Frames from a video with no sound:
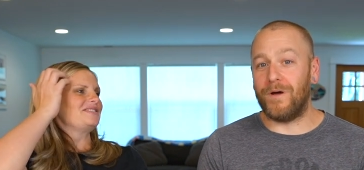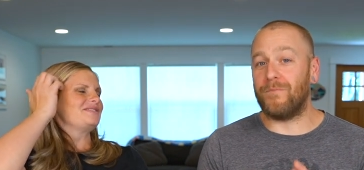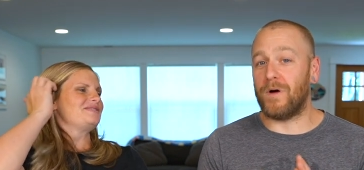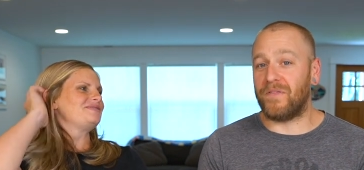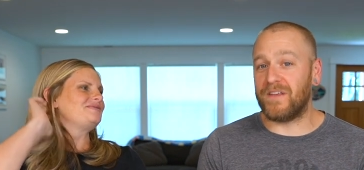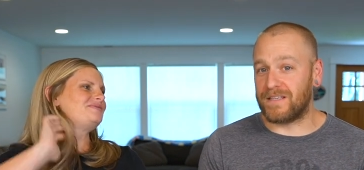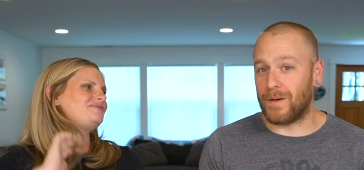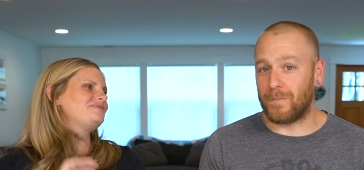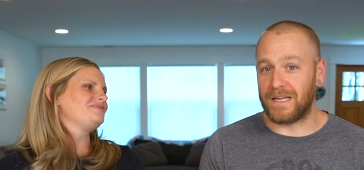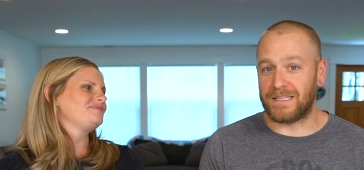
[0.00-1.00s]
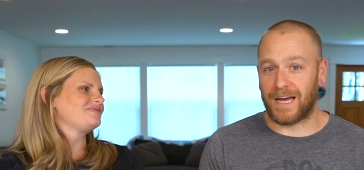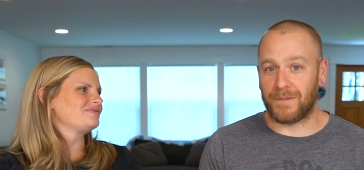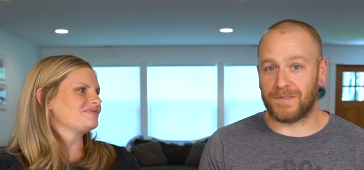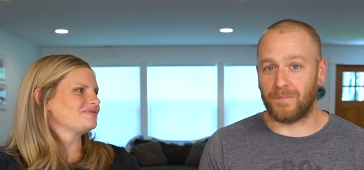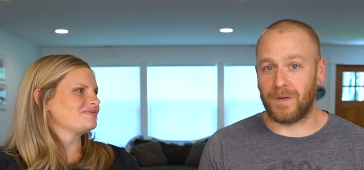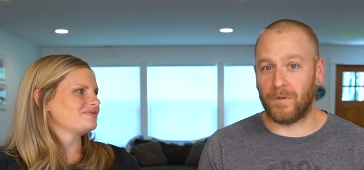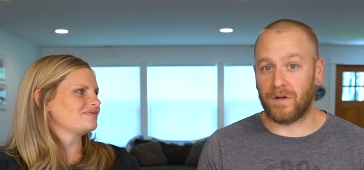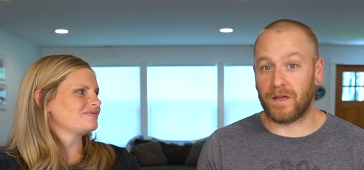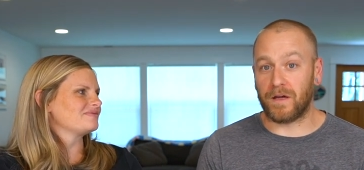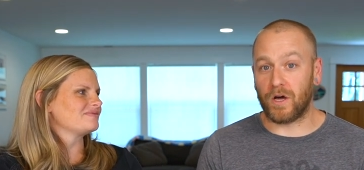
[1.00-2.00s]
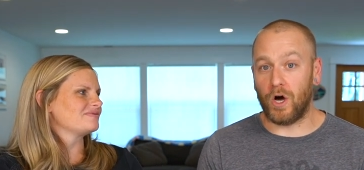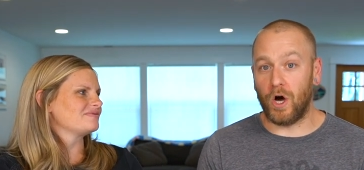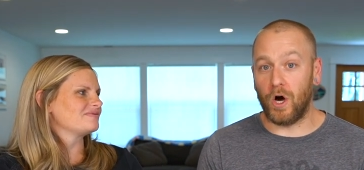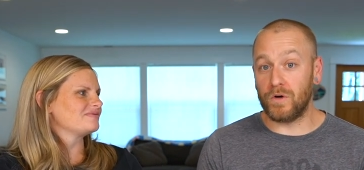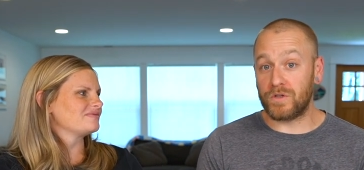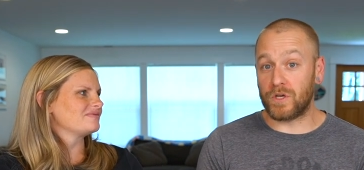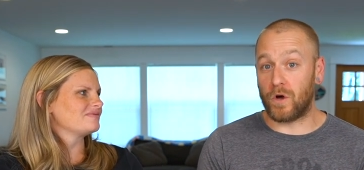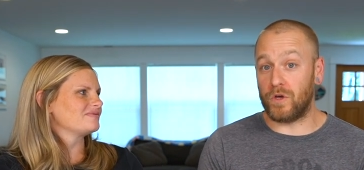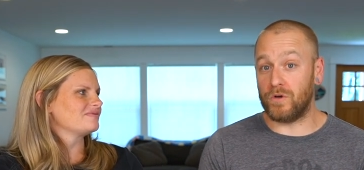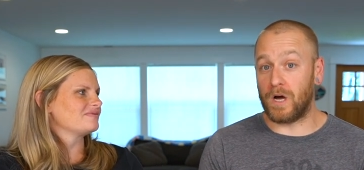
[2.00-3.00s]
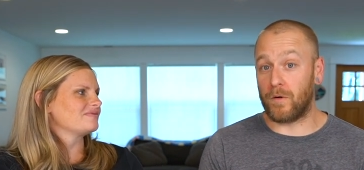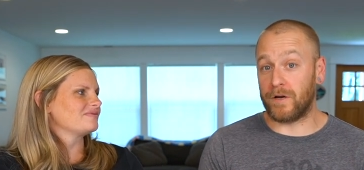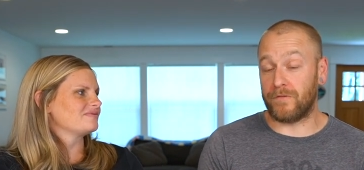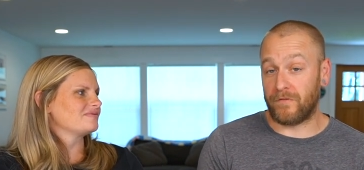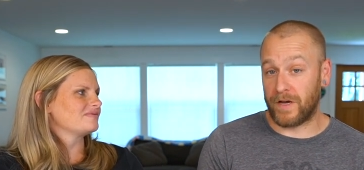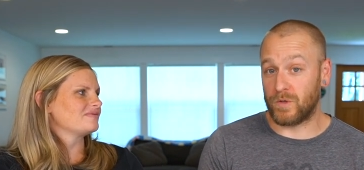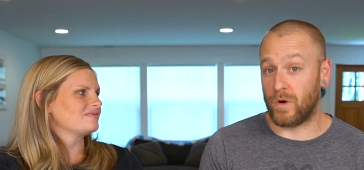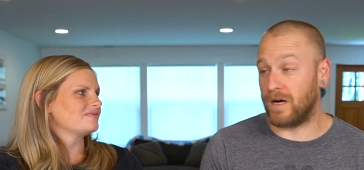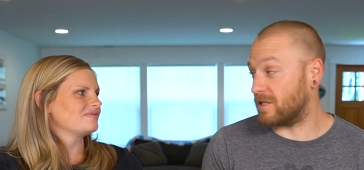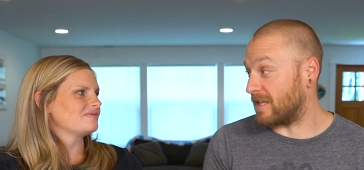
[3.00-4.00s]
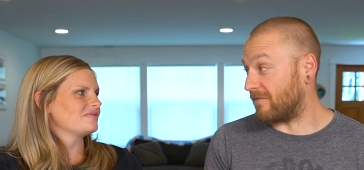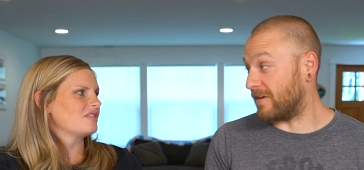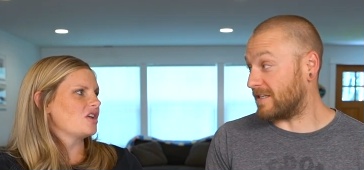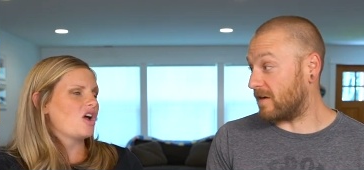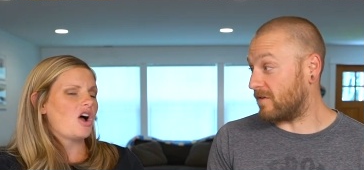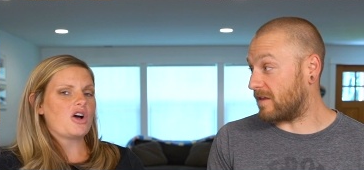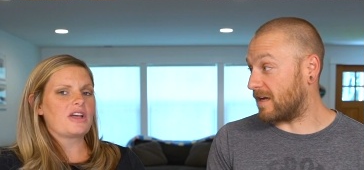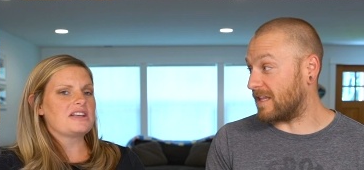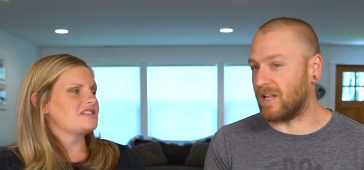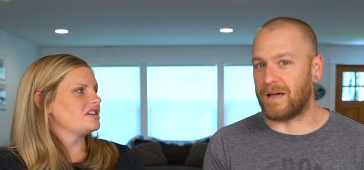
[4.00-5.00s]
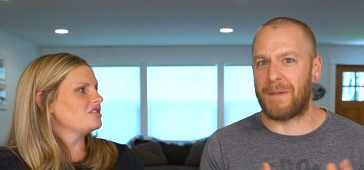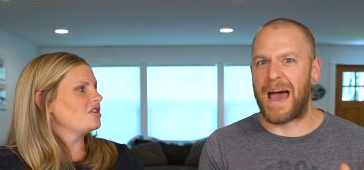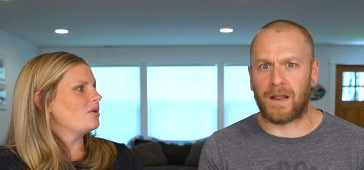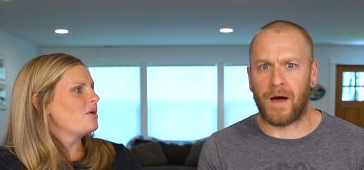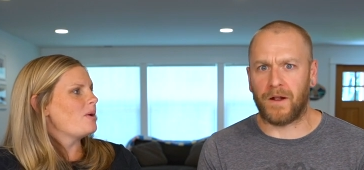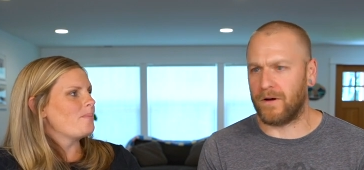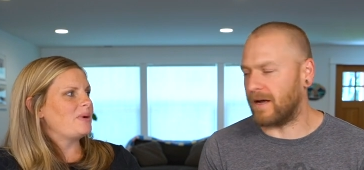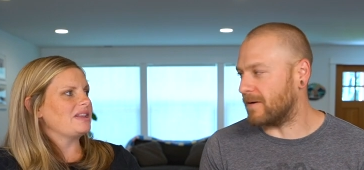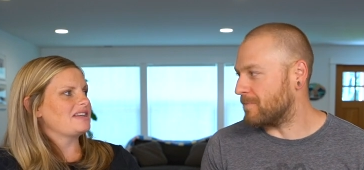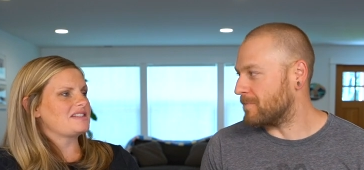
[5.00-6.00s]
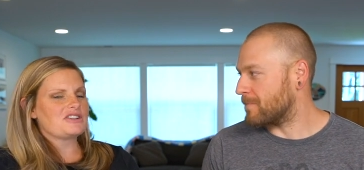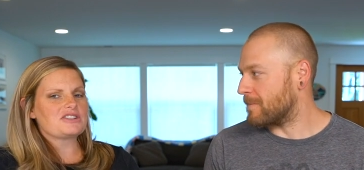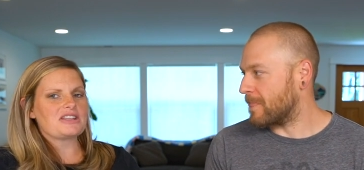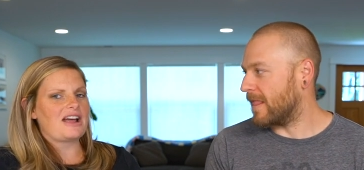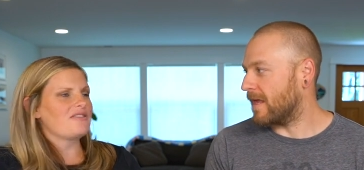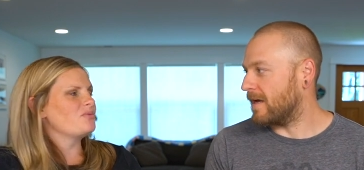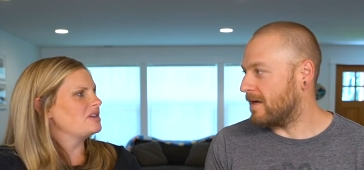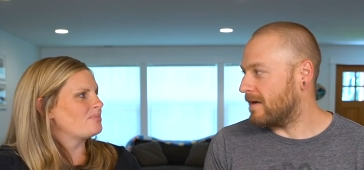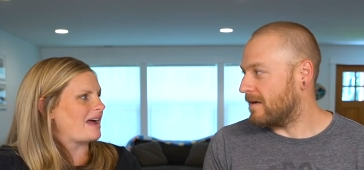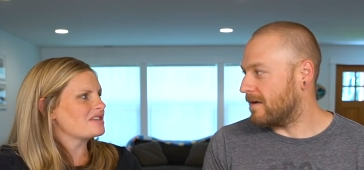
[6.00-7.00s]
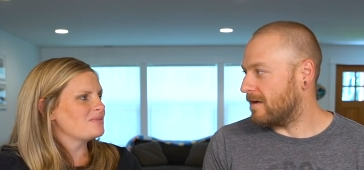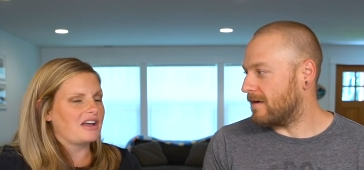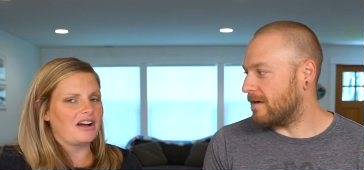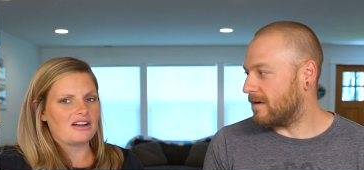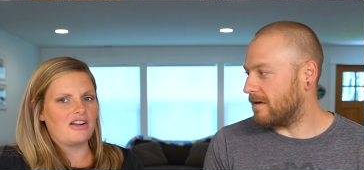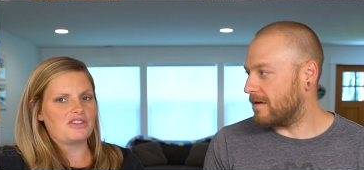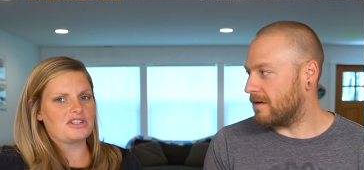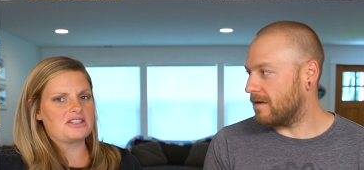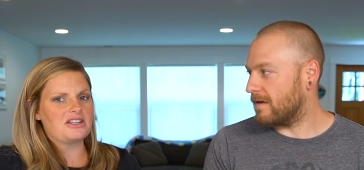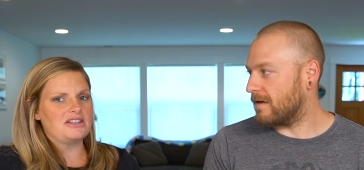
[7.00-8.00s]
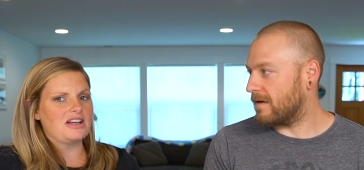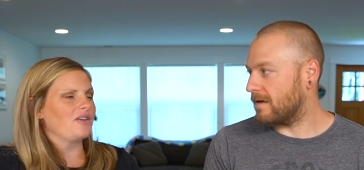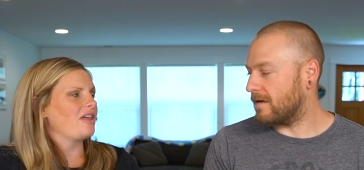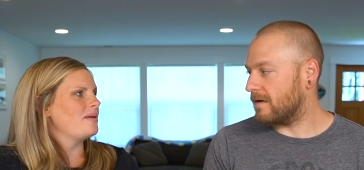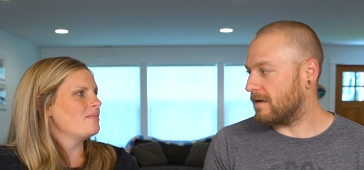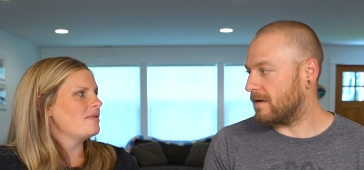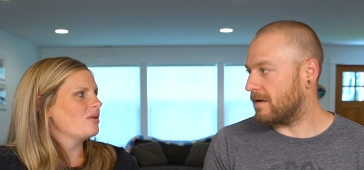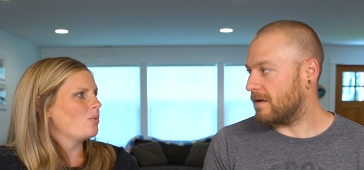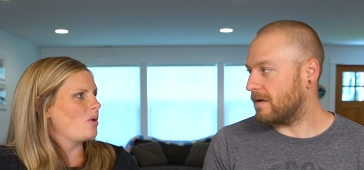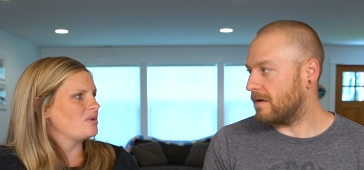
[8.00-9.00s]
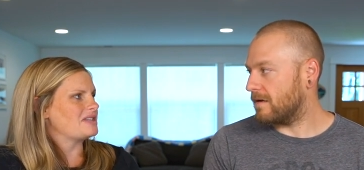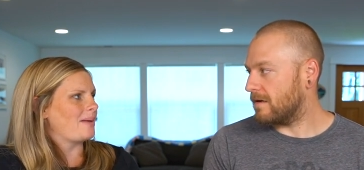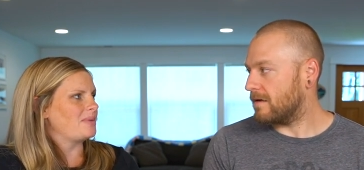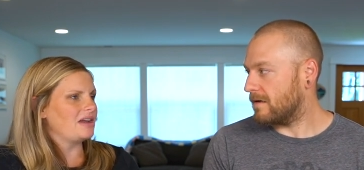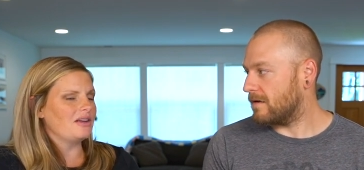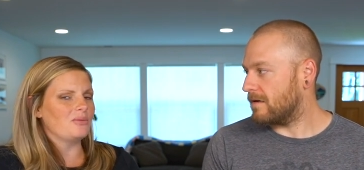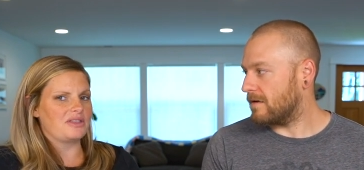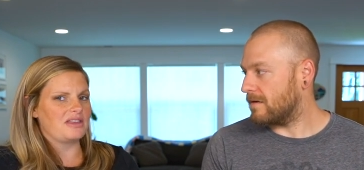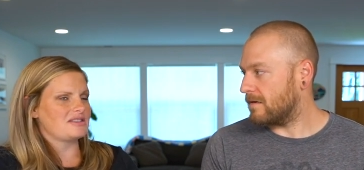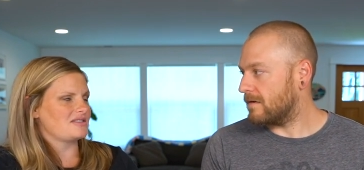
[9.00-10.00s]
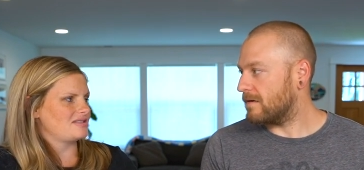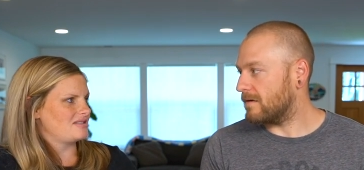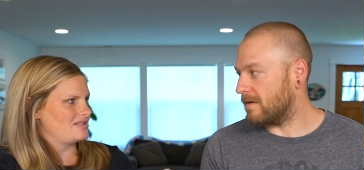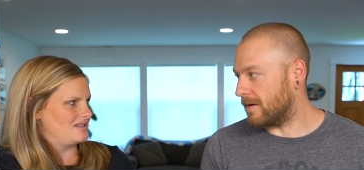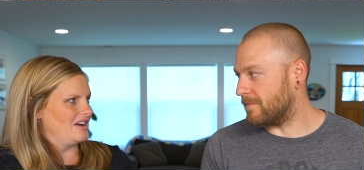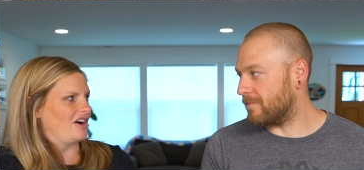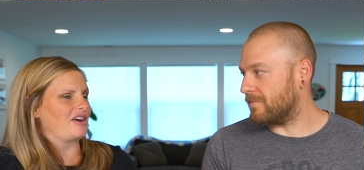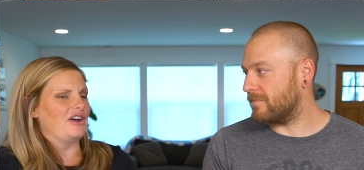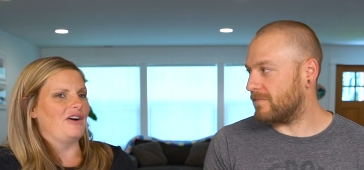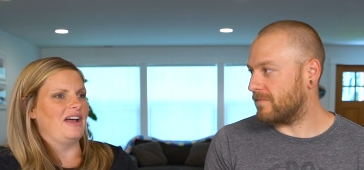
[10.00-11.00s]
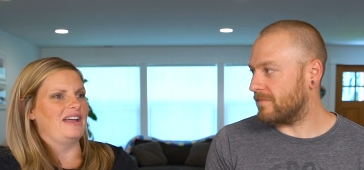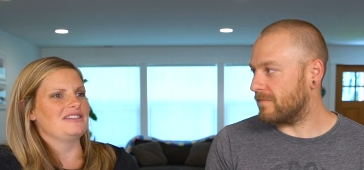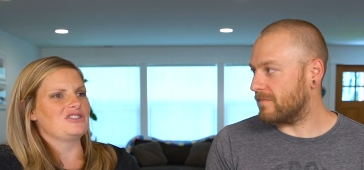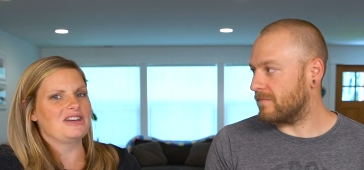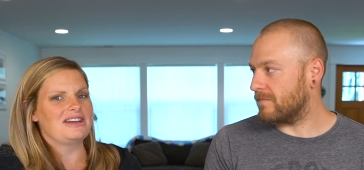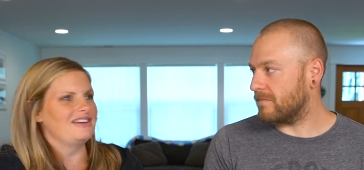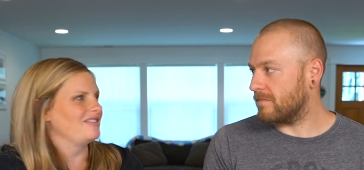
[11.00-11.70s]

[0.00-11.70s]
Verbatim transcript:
Speaker 1: we've brought this up many times, and people are like, "Oh, so you got rid of your face wash and that fixed everything?" Okay, and they're like mad about it, right? But
Speaker 2: like seriously, I even went back to my gynecologist to tell them what was happening with this yep. scenario, and she didn't